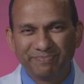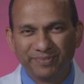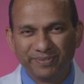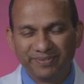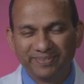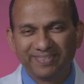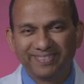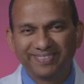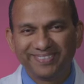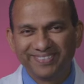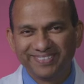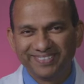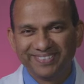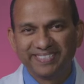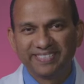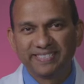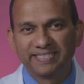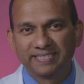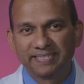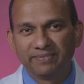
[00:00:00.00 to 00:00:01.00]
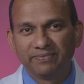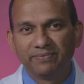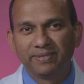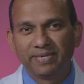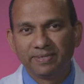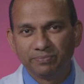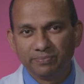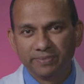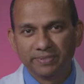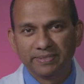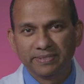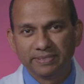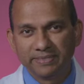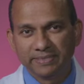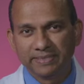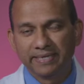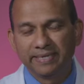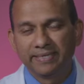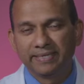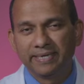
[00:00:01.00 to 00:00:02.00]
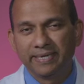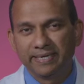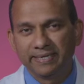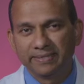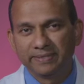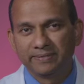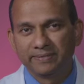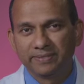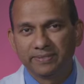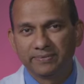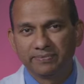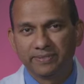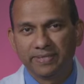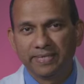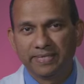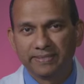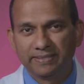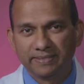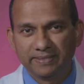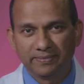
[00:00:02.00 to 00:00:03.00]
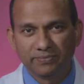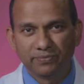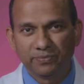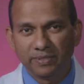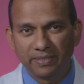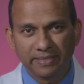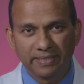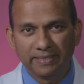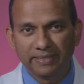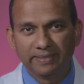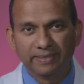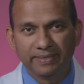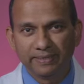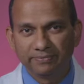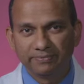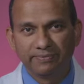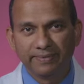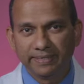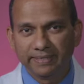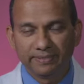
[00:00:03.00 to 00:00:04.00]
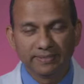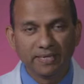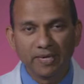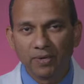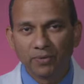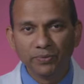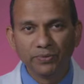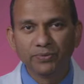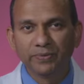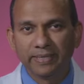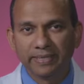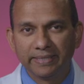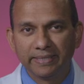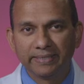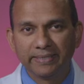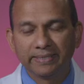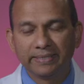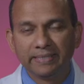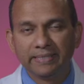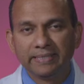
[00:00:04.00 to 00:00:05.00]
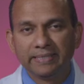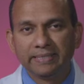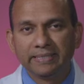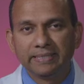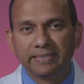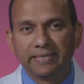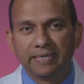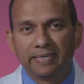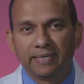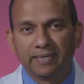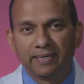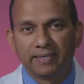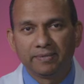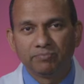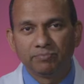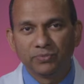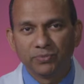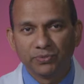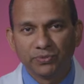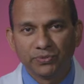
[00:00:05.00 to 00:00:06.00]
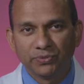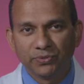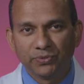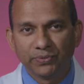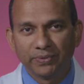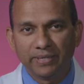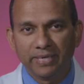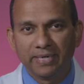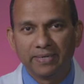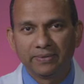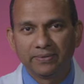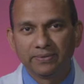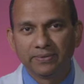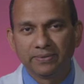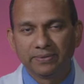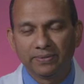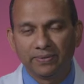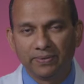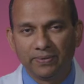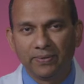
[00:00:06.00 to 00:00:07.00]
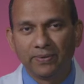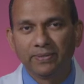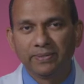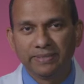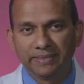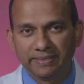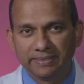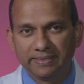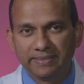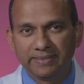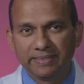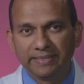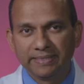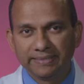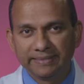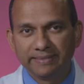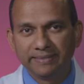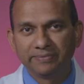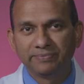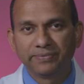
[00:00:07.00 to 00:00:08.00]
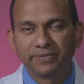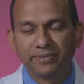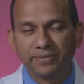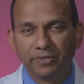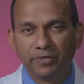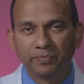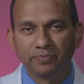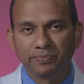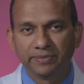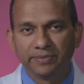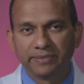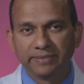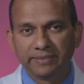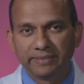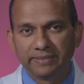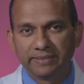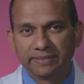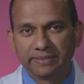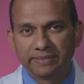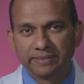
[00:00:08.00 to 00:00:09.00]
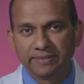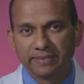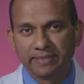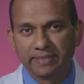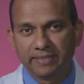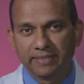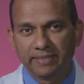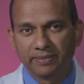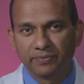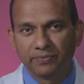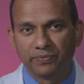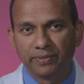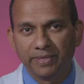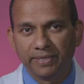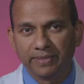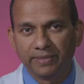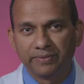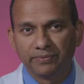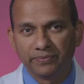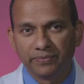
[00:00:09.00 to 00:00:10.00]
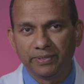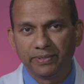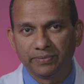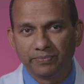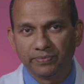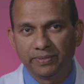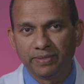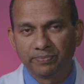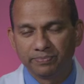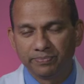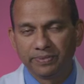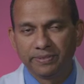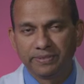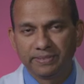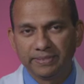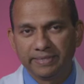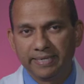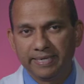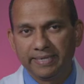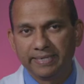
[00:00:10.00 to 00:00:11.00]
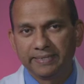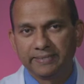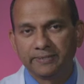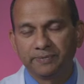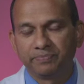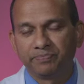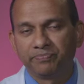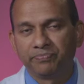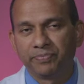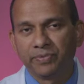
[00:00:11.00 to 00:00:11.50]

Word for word: important question when a person gets a diagnosis of cancer they face. How do I um, sort out all these different options uh, what, what, what a person has?